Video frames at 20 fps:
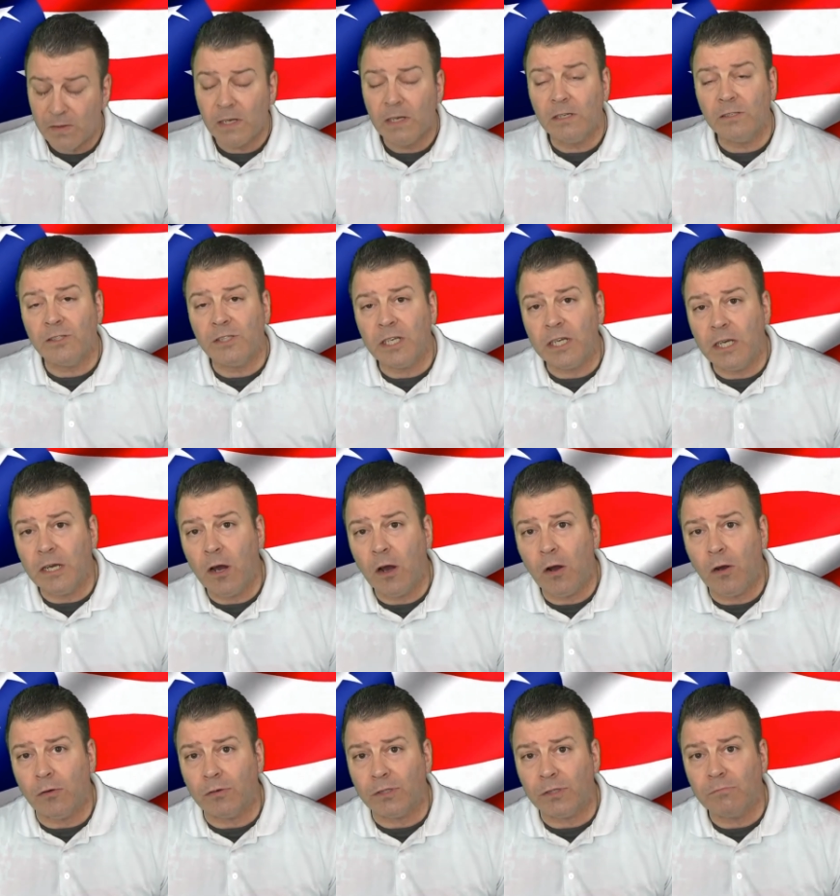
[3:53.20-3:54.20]

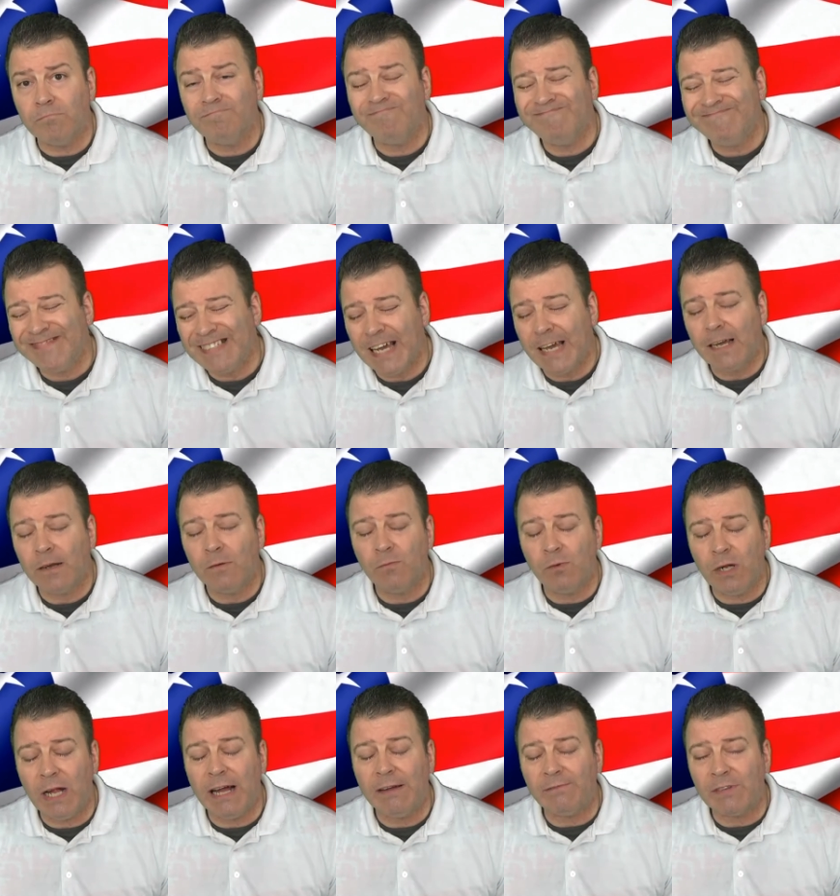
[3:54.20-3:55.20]
CEOs, yeah,
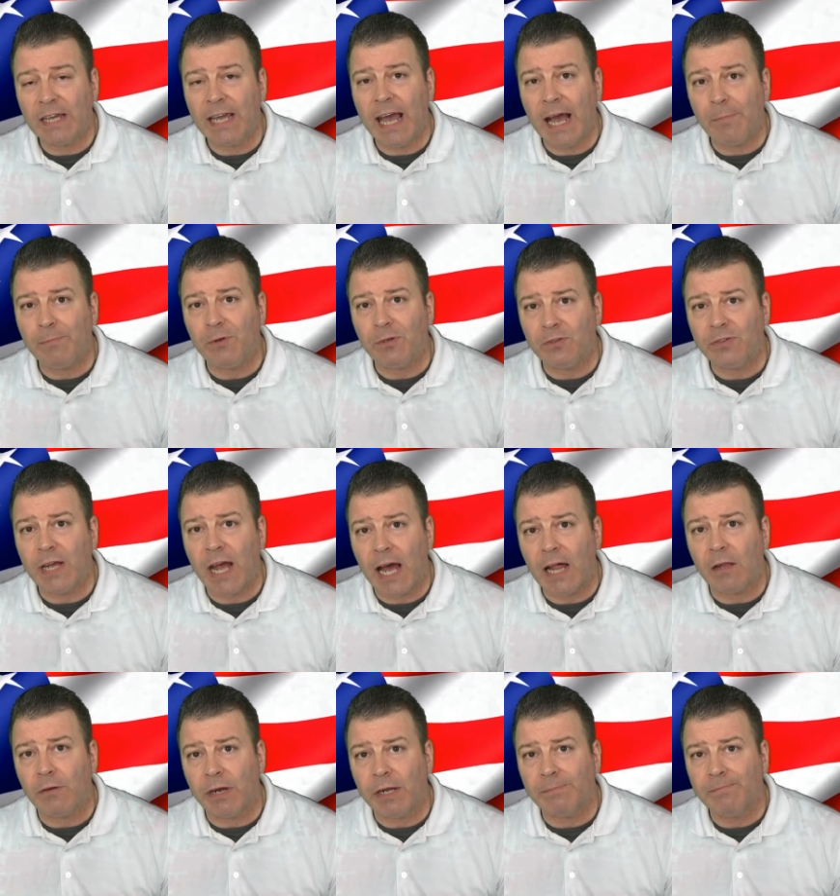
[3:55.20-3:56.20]
we'll have to cap your
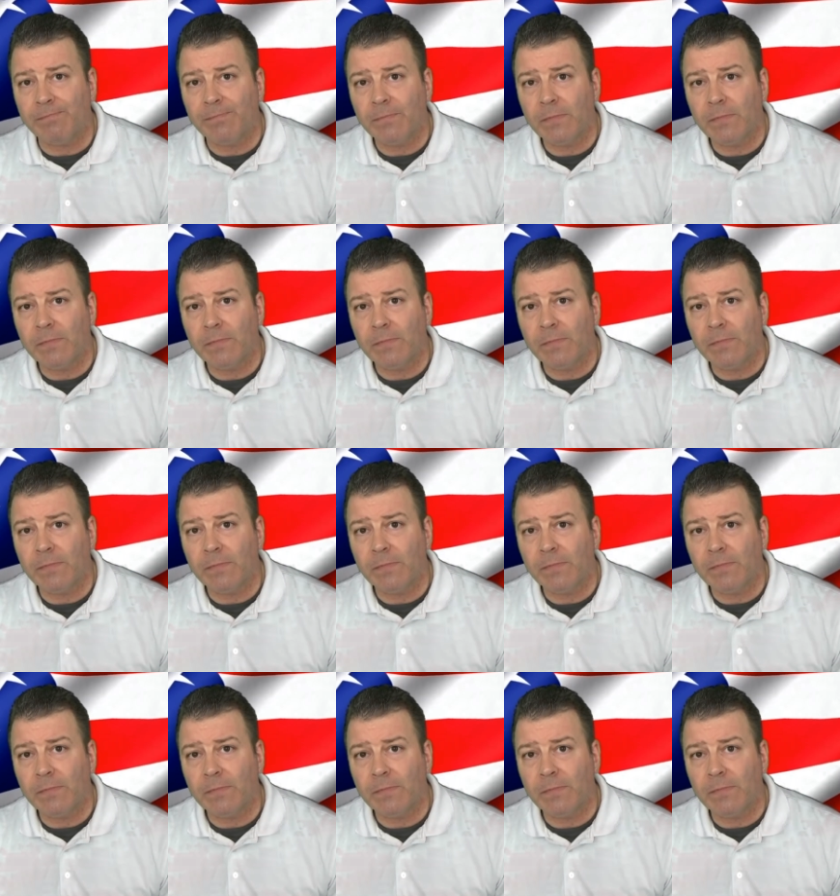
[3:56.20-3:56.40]
salary.